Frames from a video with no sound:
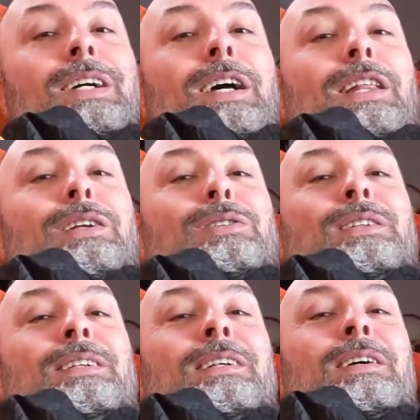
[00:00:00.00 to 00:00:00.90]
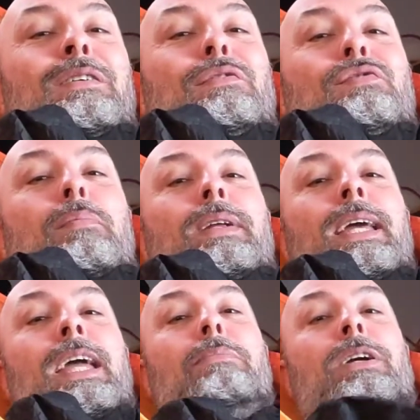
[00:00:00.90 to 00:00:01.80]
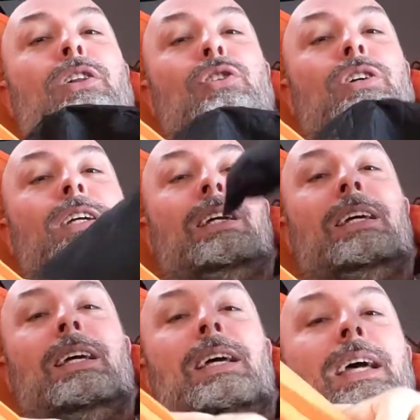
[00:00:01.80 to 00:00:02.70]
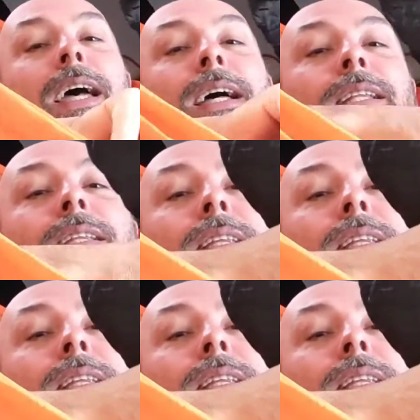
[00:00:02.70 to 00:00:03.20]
a little from the hammock look at